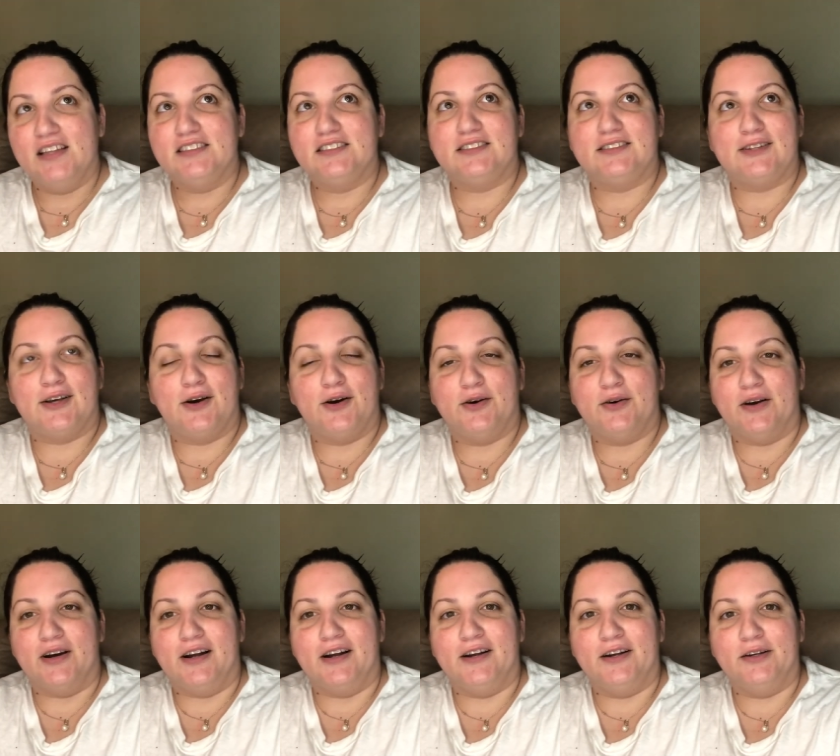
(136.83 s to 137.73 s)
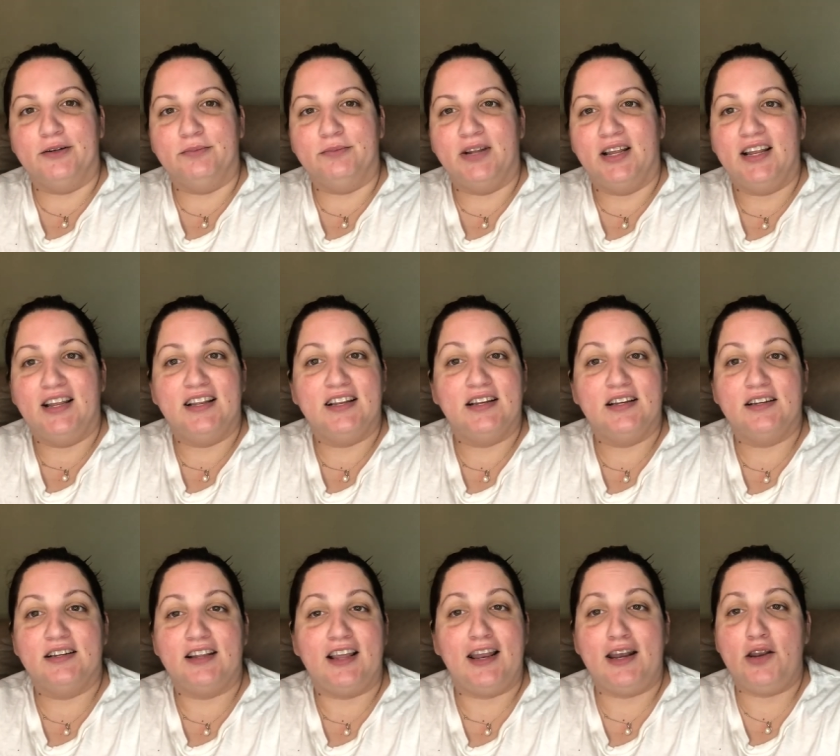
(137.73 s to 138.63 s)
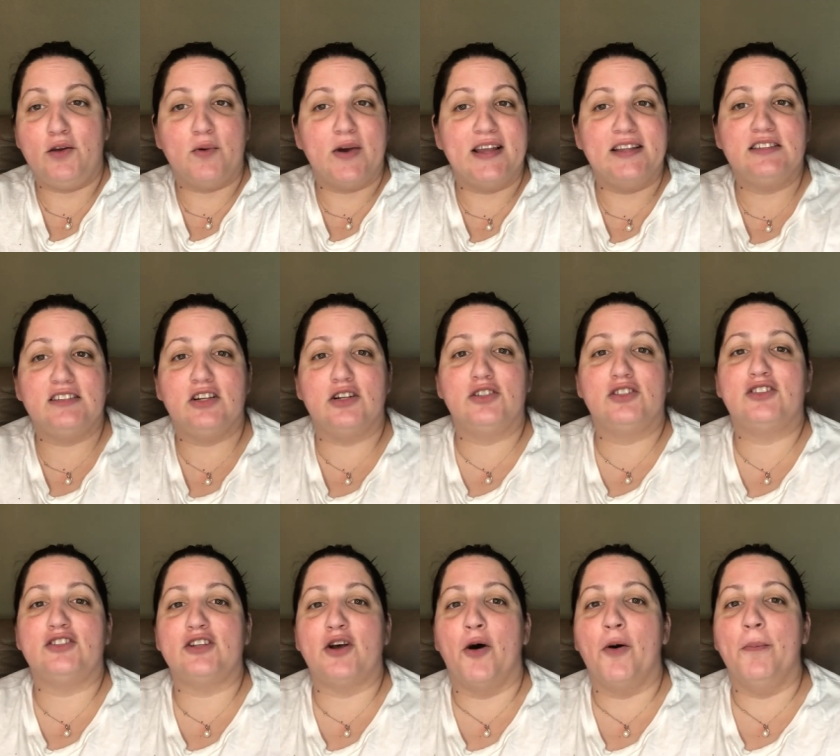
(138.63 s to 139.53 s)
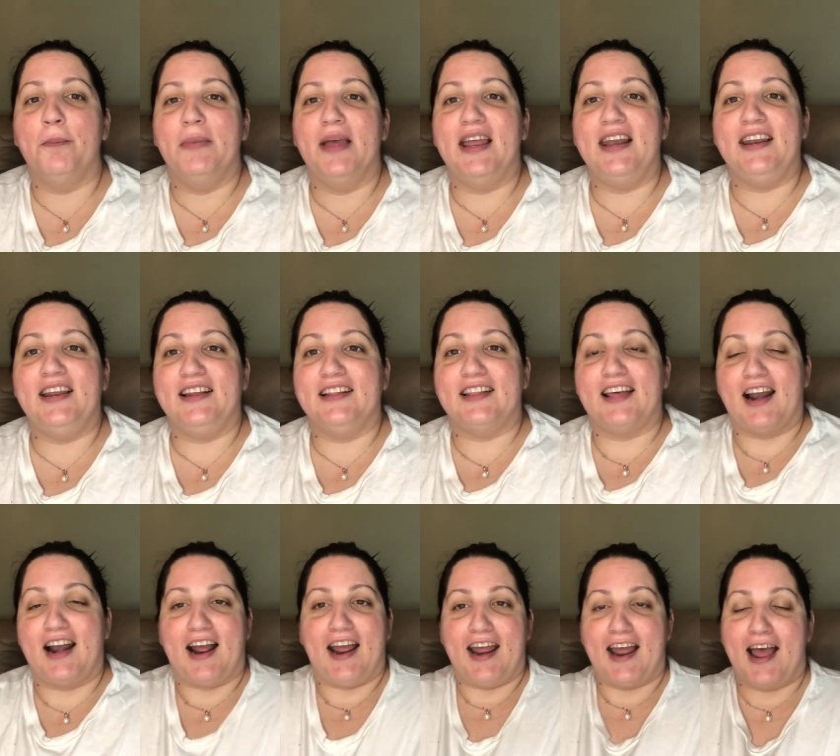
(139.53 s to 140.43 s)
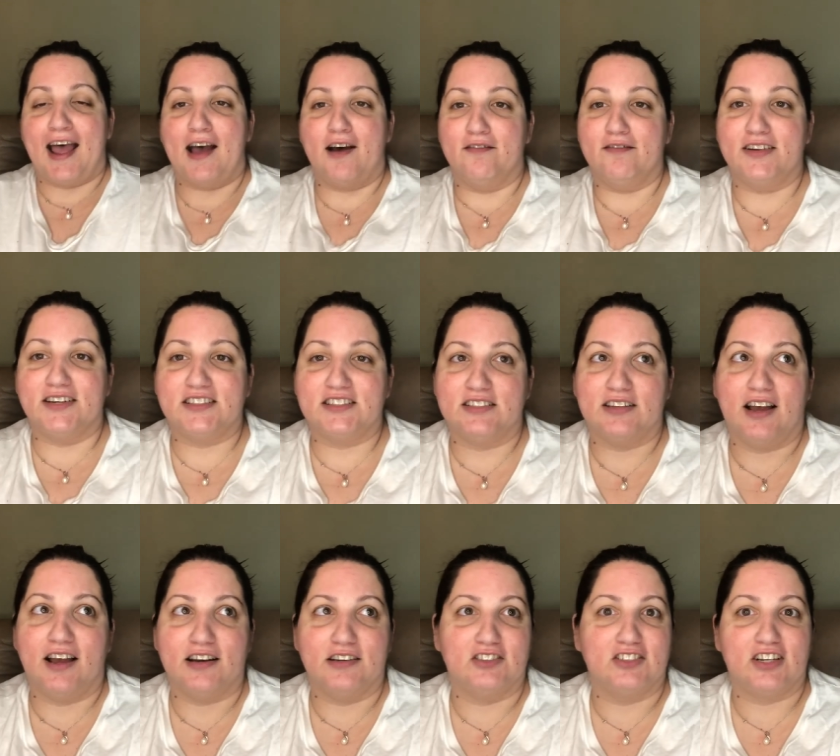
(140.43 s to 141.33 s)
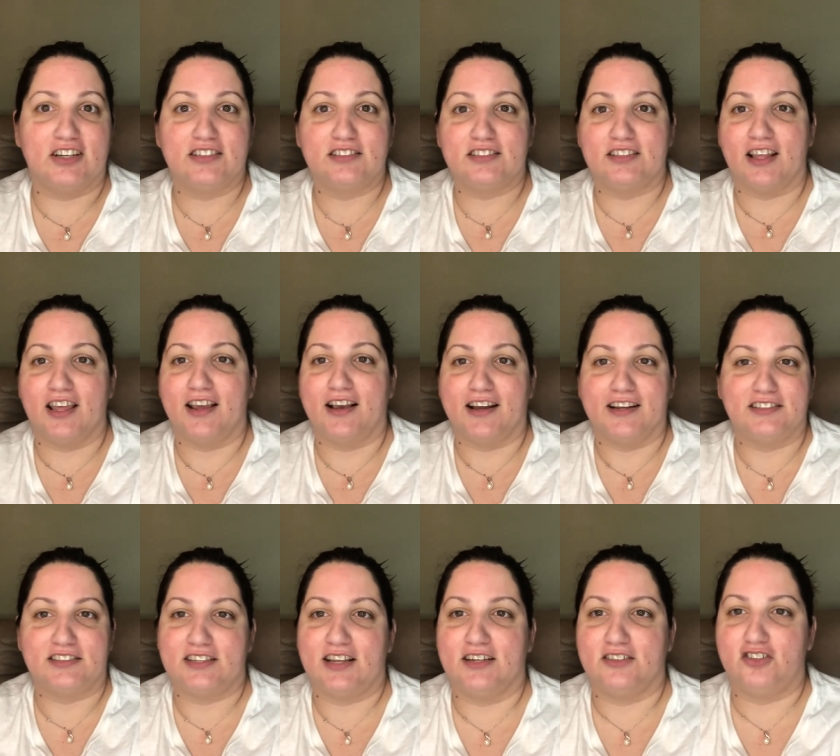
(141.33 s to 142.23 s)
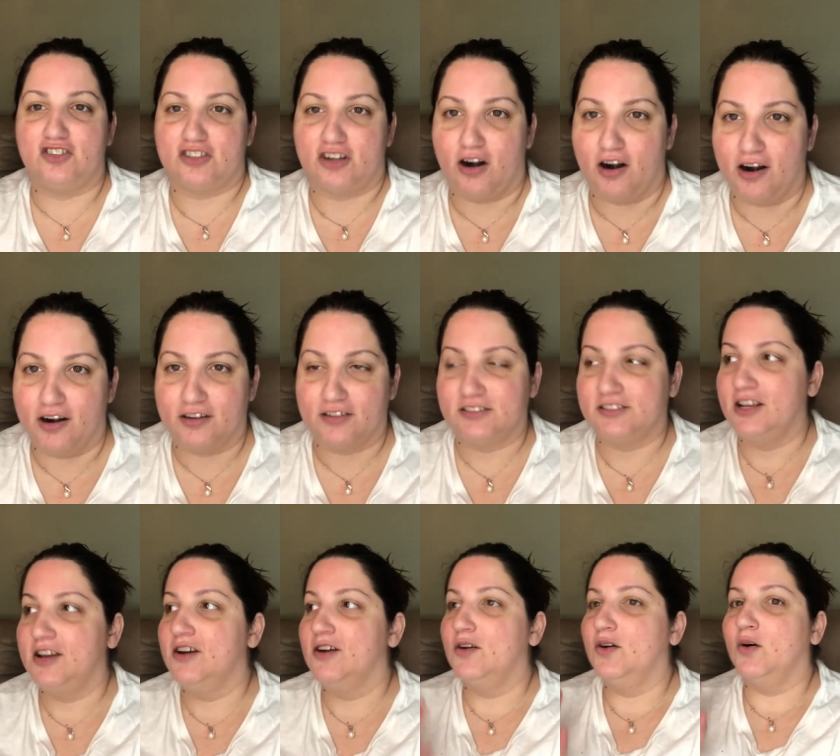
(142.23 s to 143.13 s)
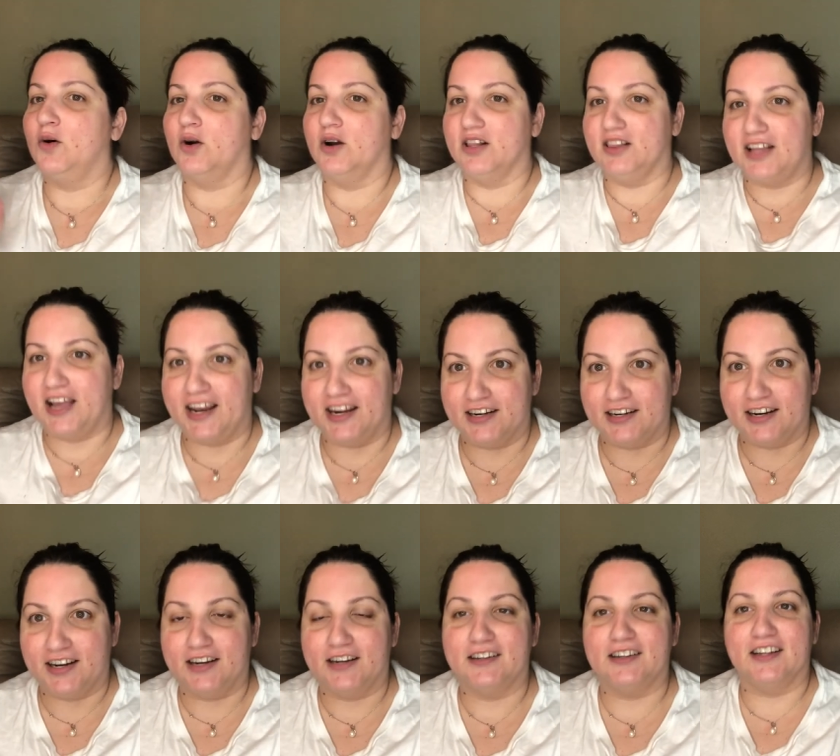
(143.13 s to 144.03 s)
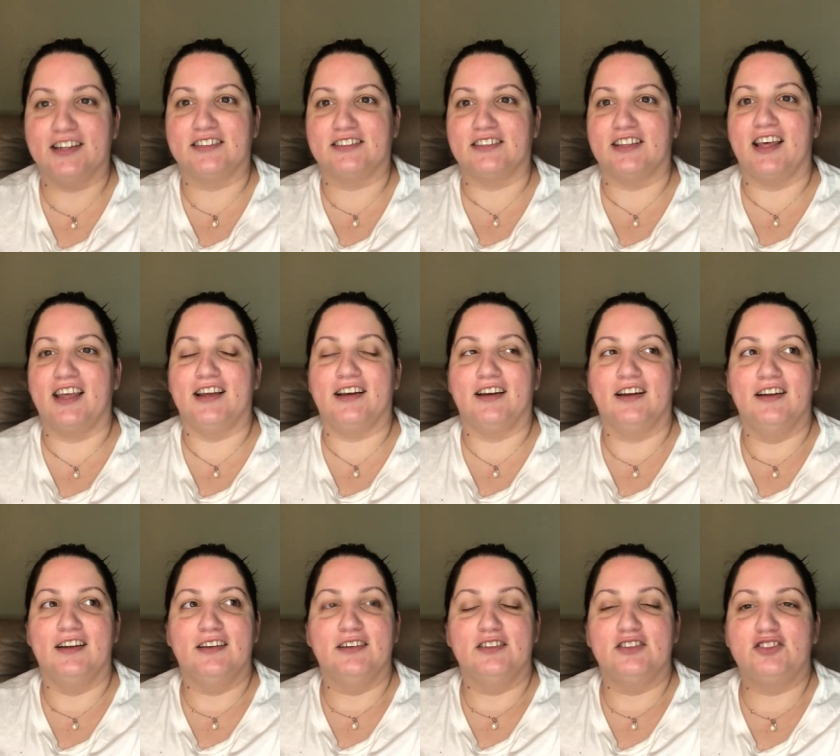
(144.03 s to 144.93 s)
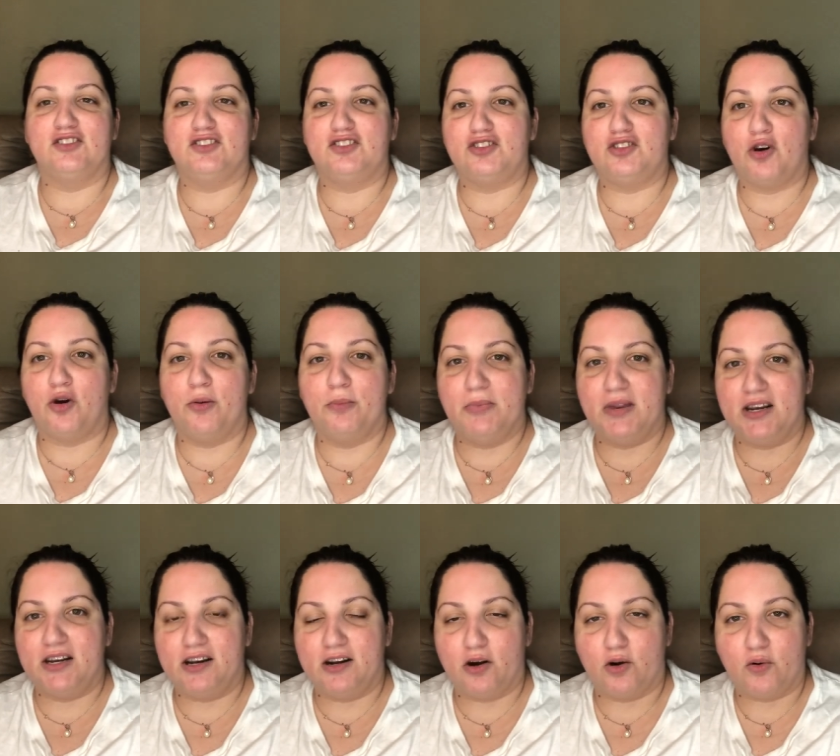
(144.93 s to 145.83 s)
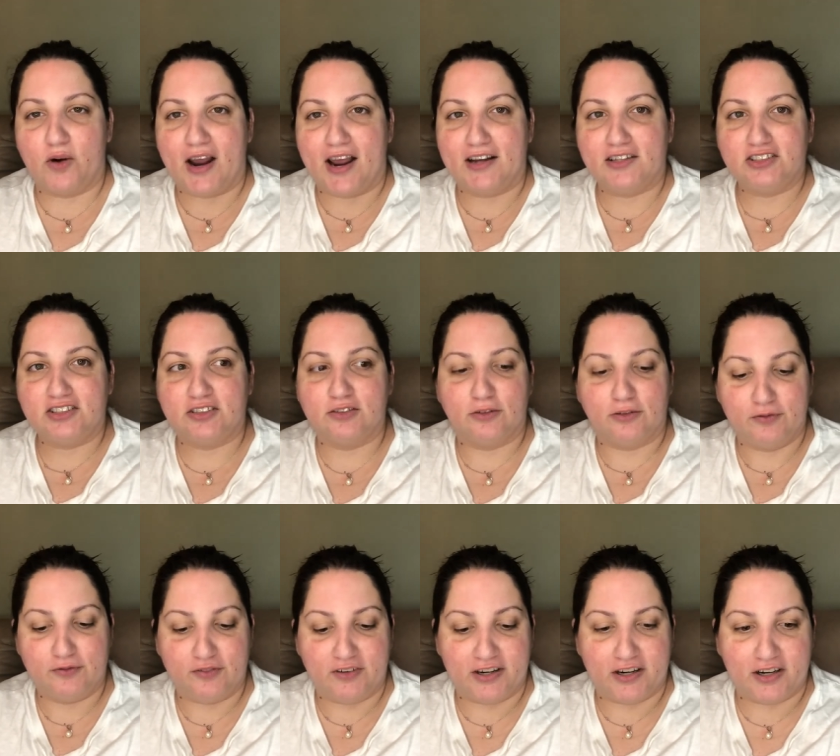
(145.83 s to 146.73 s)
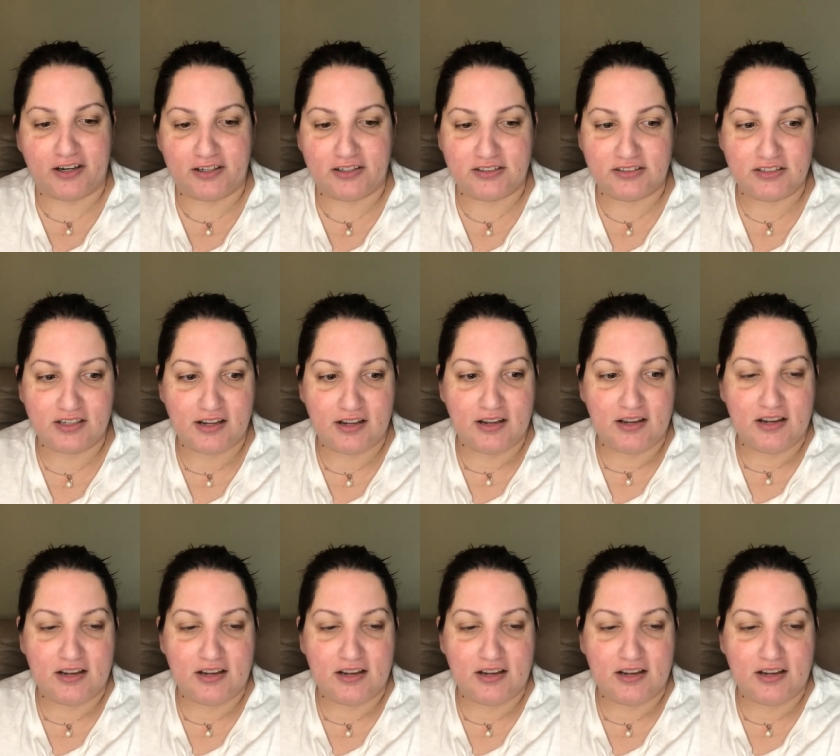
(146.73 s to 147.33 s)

So, anyways, there's so many that I have. It's not just, like I said, sharks or lightning. It's like so many irrational fears